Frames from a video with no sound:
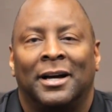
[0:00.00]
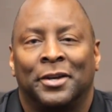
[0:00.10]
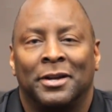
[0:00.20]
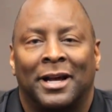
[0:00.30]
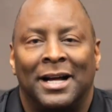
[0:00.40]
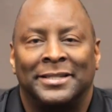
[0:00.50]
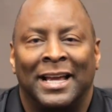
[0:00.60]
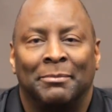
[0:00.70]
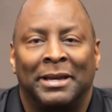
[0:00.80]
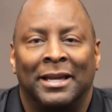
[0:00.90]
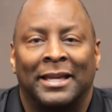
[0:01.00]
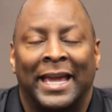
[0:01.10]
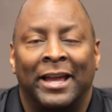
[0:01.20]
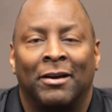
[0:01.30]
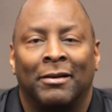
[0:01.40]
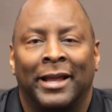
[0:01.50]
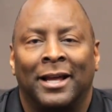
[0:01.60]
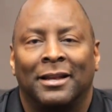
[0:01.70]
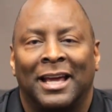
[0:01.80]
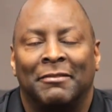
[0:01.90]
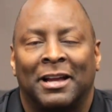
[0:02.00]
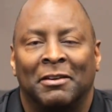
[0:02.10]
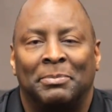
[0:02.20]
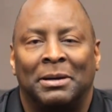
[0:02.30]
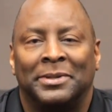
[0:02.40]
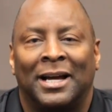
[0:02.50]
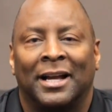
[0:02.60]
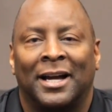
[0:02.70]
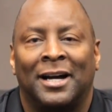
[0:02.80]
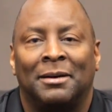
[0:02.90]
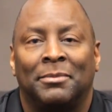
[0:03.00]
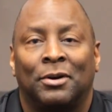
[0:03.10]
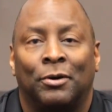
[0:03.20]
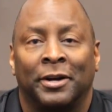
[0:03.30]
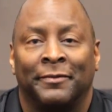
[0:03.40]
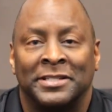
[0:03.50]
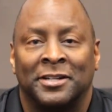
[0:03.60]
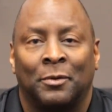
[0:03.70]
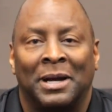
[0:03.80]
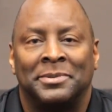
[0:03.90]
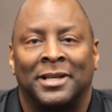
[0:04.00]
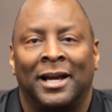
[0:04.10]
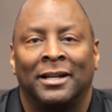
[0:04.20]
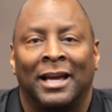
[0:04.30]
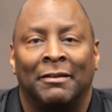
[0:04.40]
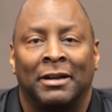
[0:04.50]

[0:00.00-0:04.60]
You can contact me at kgarnett@recoverypump.com or visit our website at